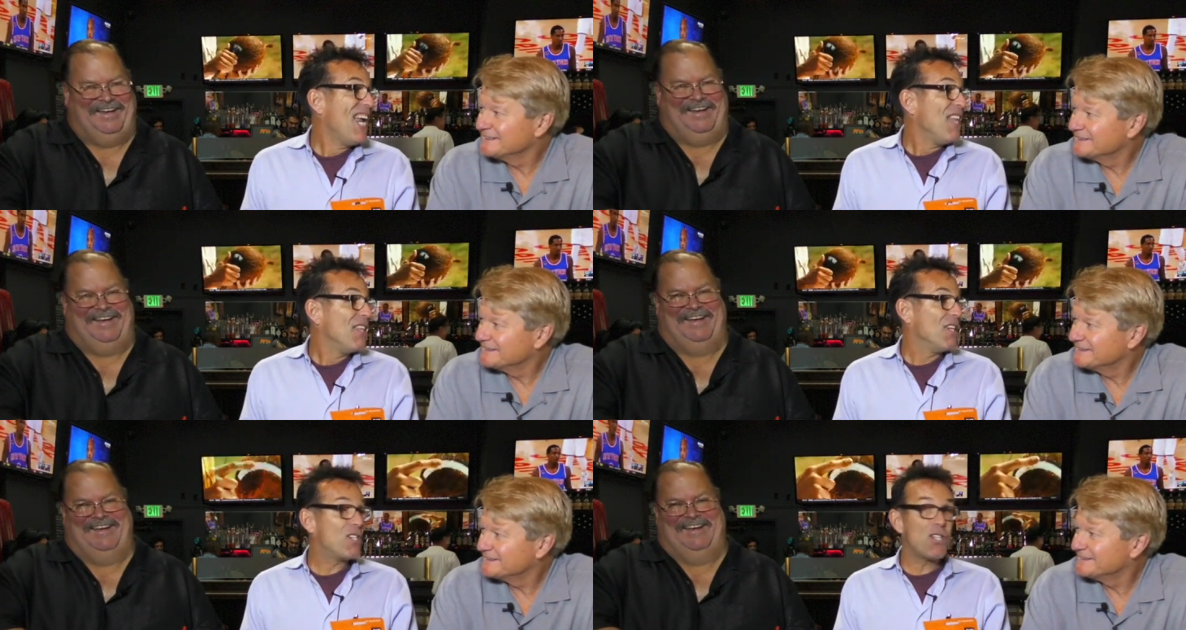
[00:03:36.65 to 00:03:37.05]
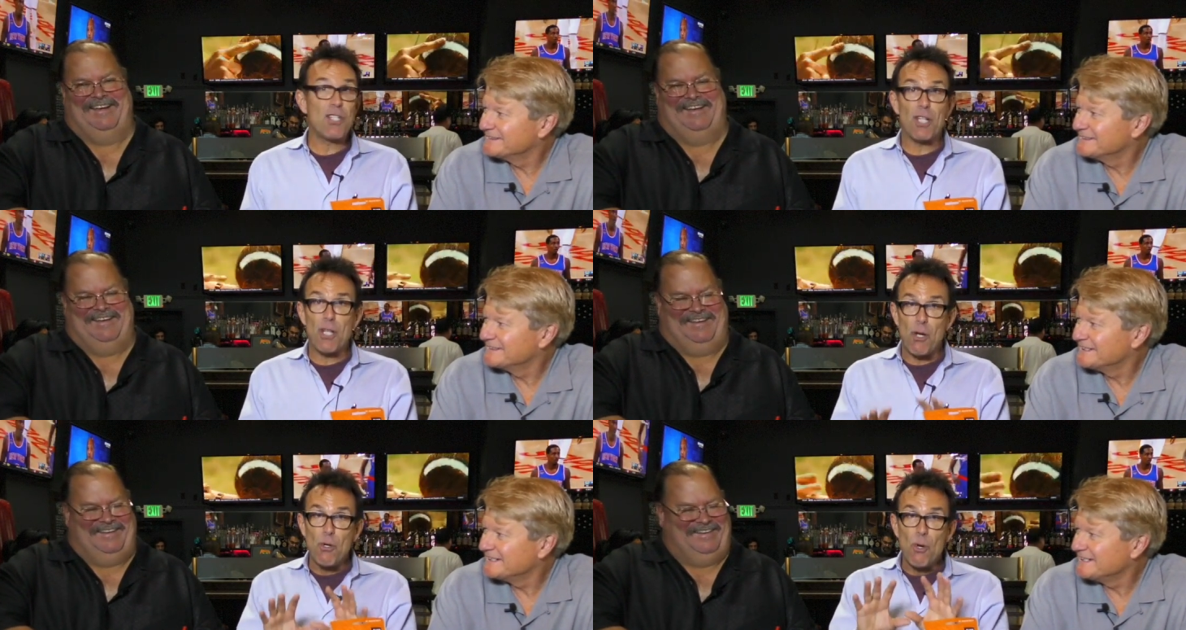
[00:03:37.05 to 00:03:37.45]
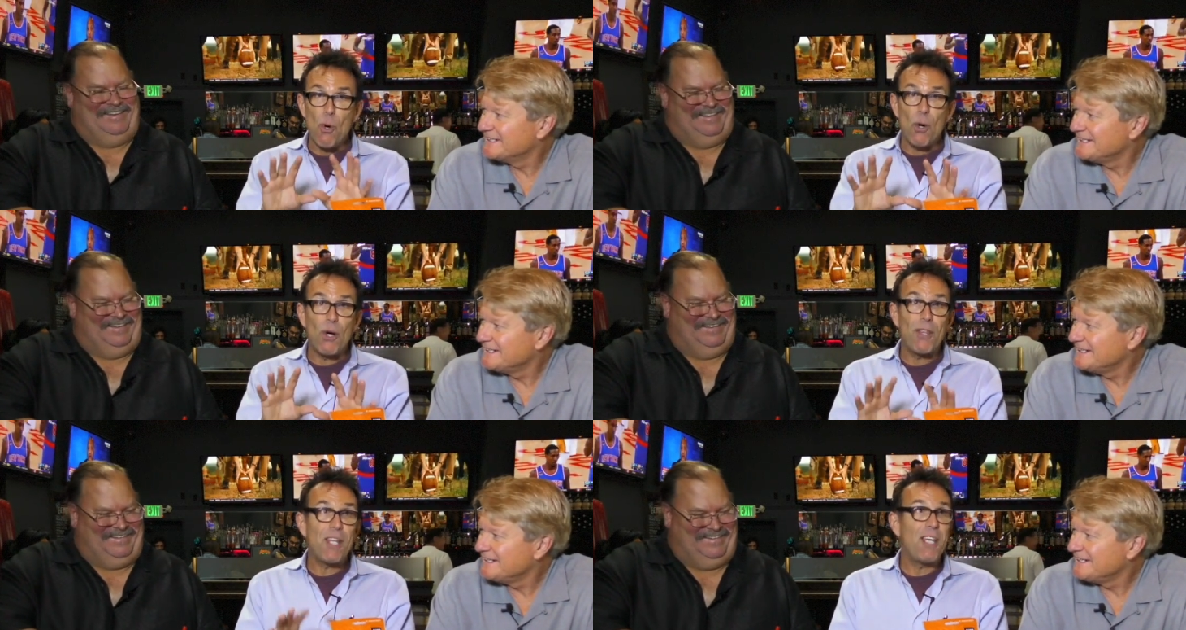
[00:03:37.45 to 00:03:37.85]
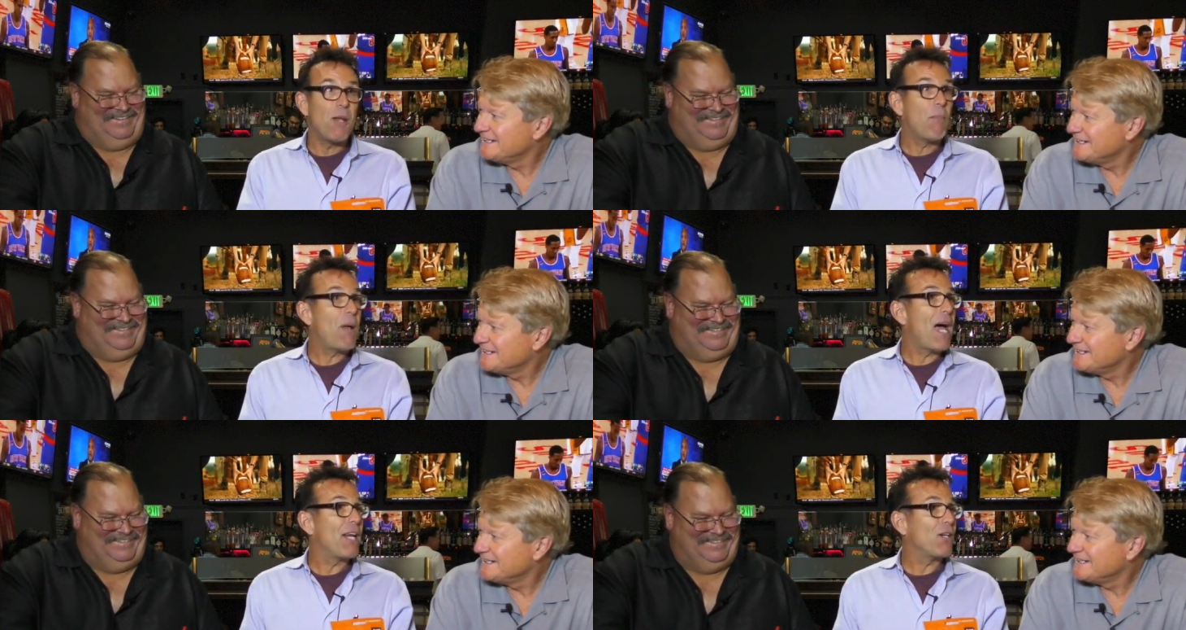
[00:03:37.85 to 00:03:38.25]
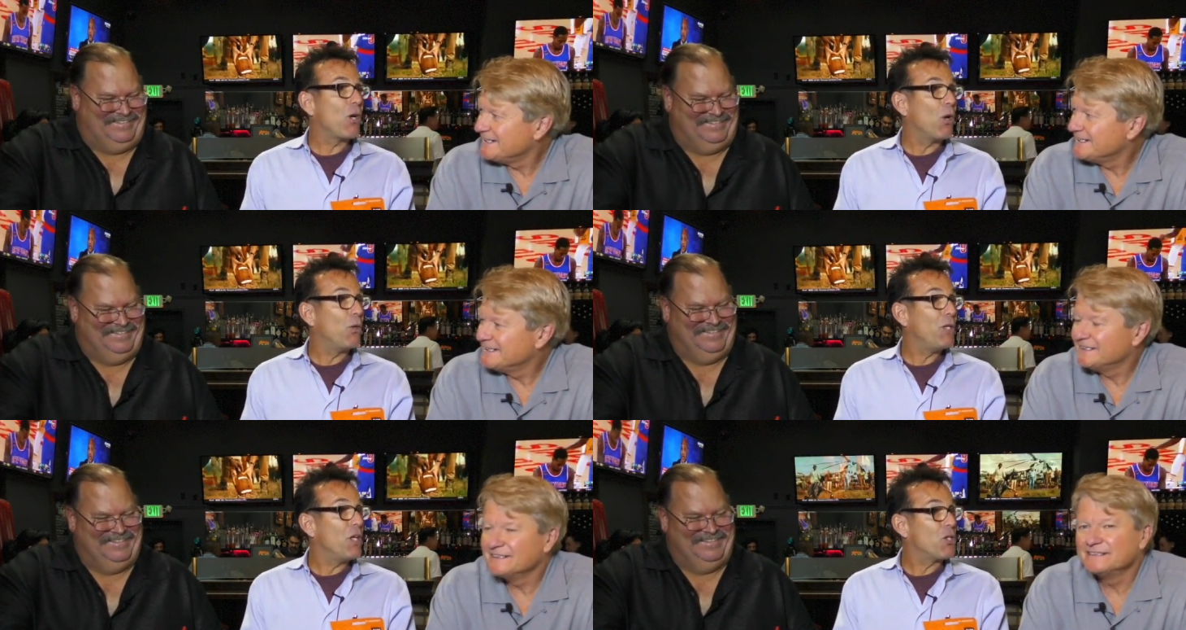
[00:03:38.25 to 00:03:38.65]
Speaker 1: this is at the north end of
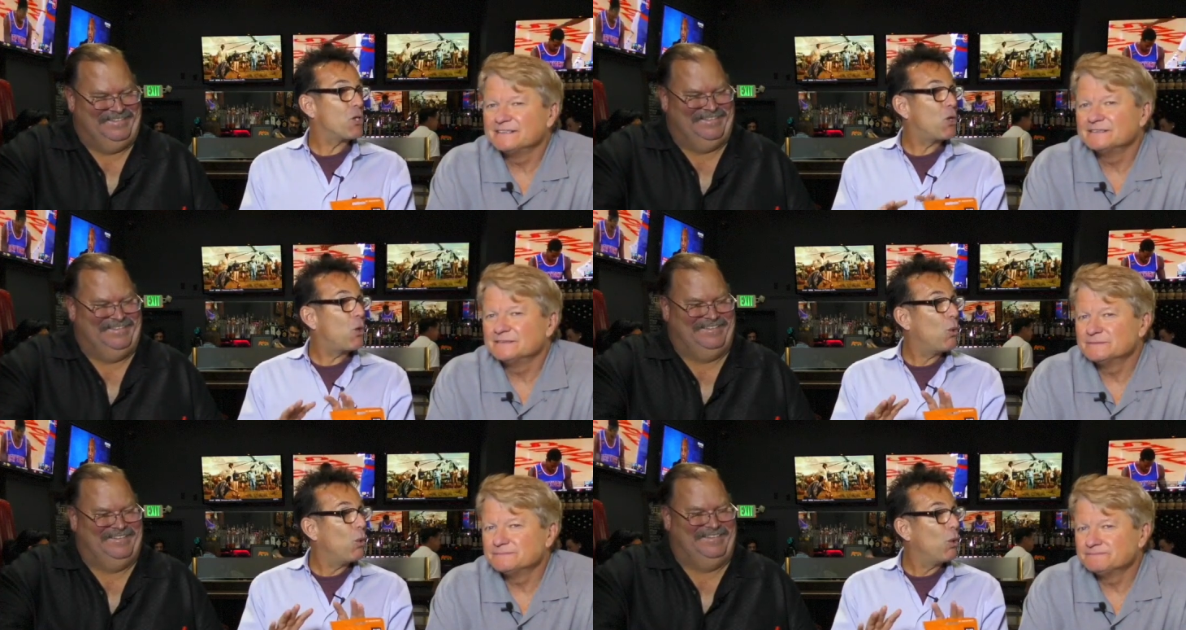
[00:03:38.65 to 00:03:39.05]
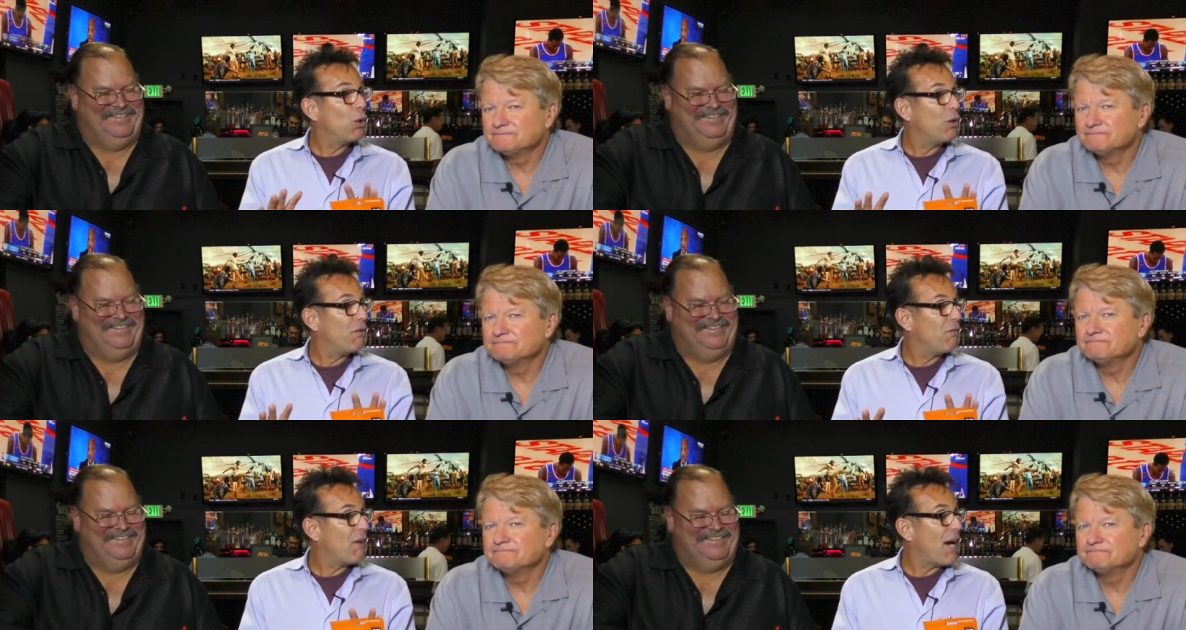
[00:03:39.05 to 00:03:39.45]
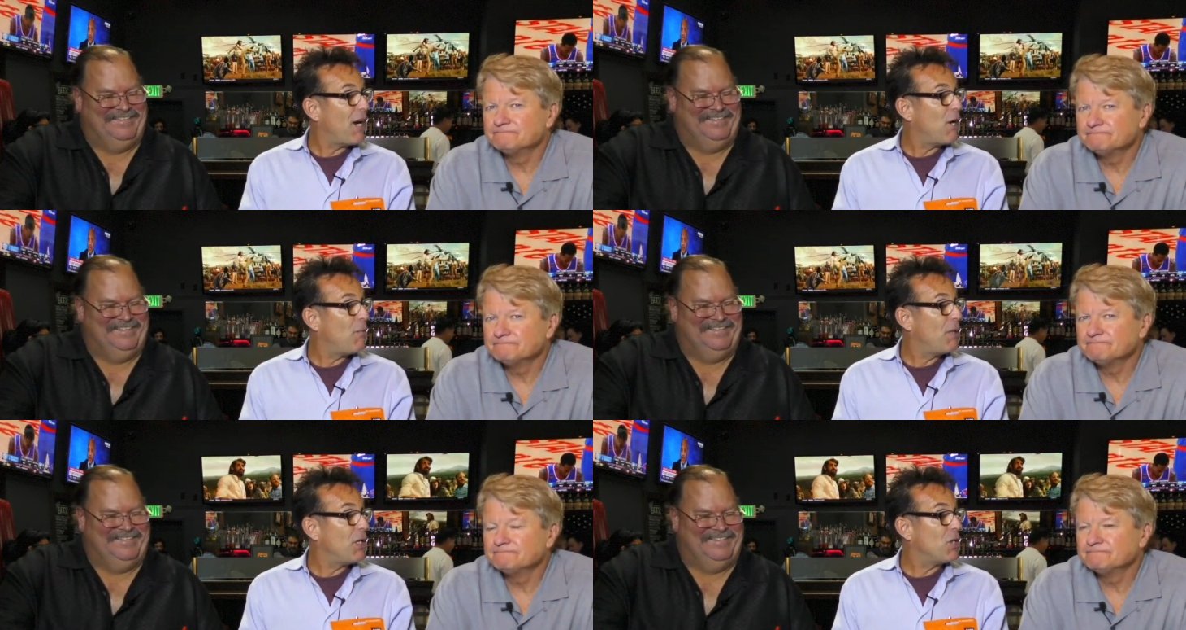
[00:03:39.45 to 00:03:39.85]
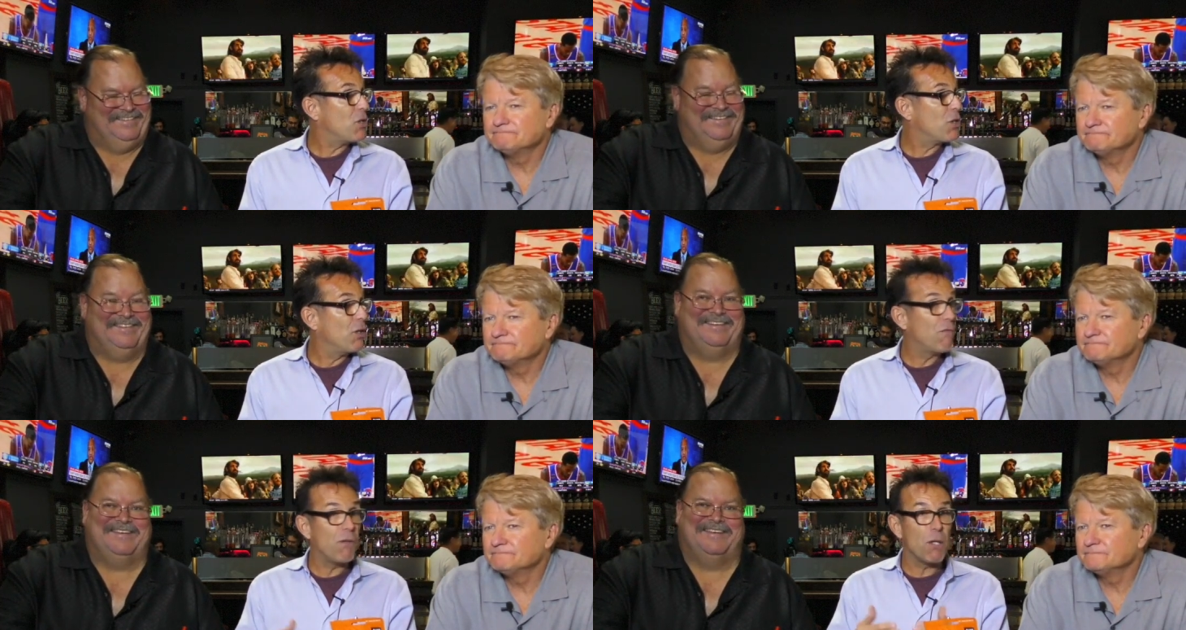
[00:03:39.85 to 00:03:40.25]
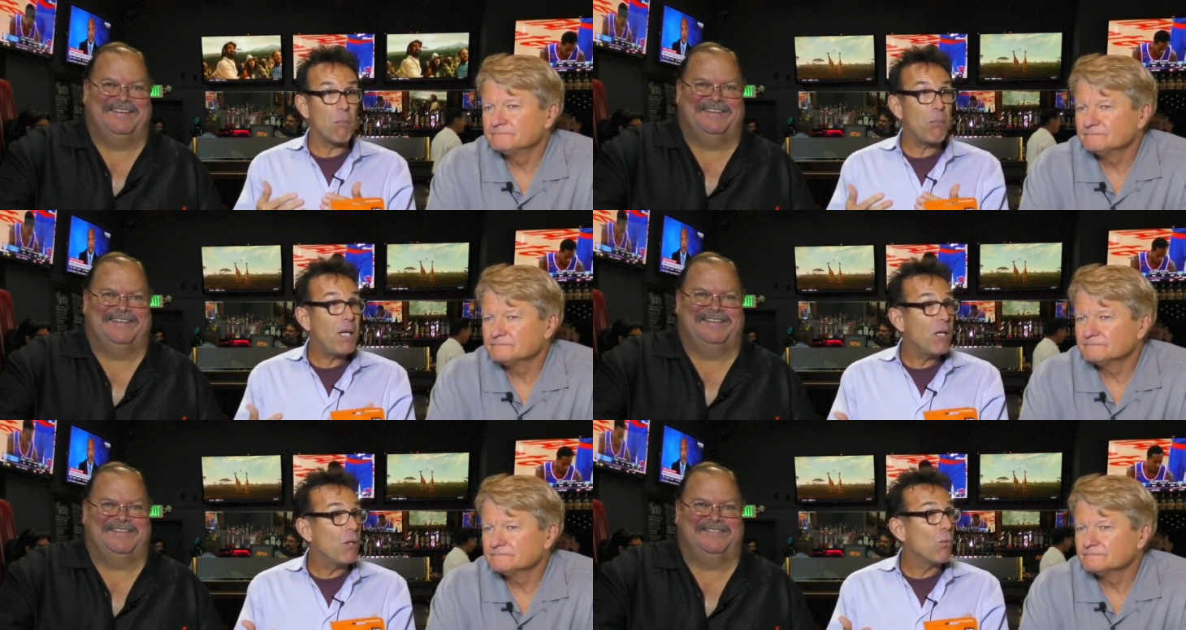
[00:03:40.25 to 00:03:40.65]
Patagonia. It's cooler environment. It's good for the
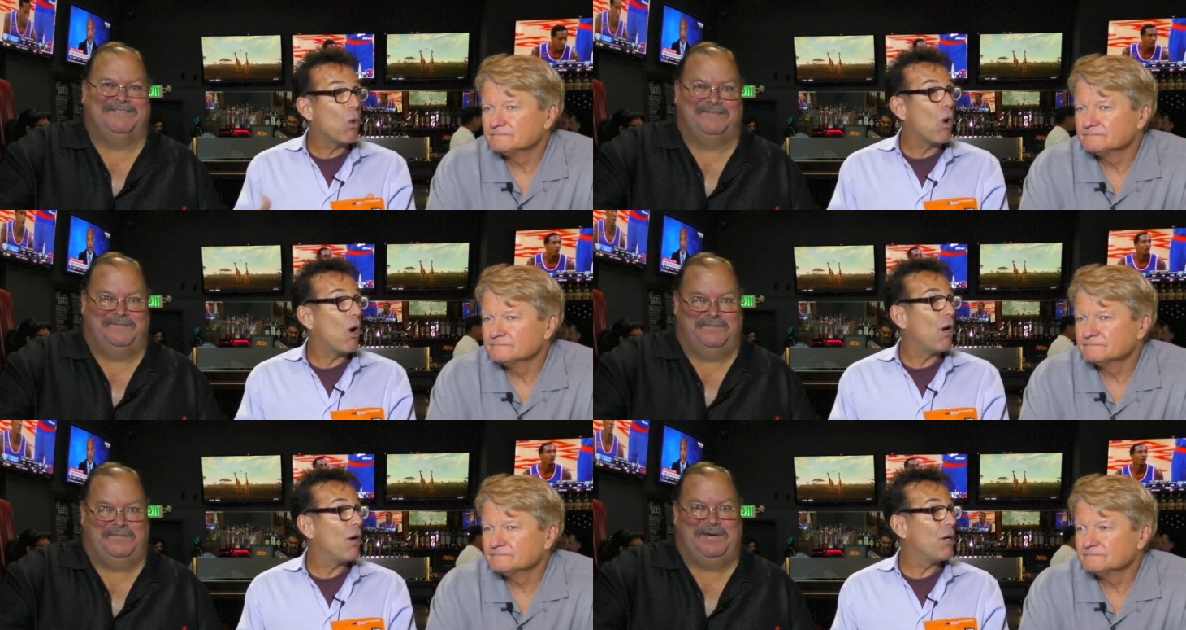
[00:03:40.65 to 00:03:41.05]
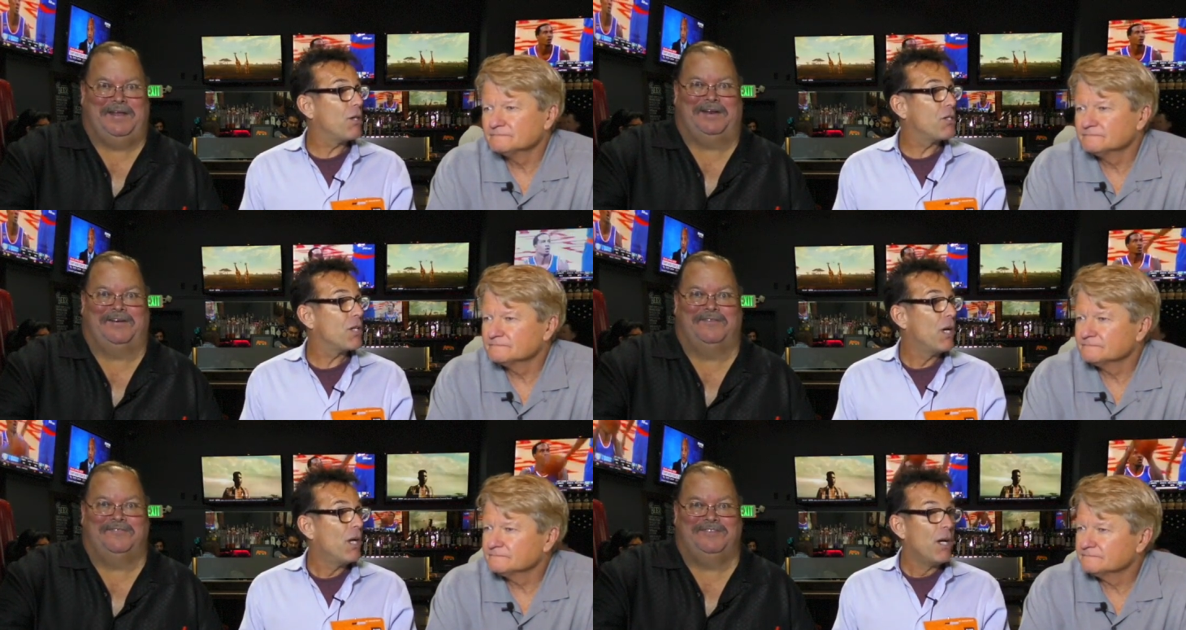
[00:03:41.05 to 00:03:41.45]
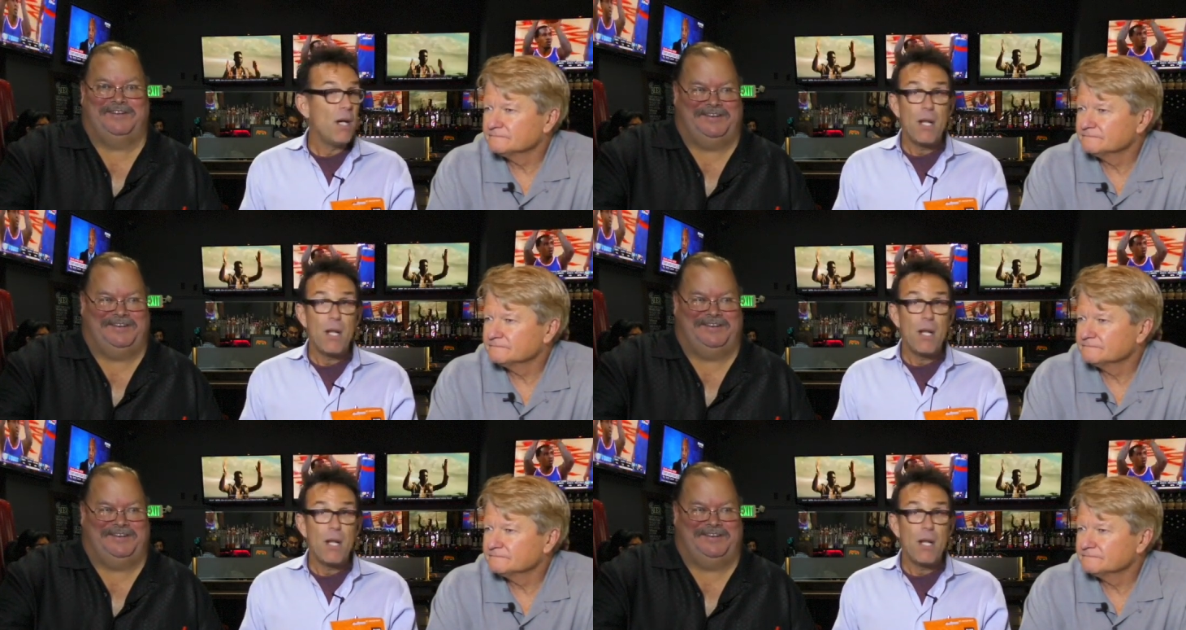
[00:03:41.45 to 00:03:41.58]
Pinot Noirs. Patagonia.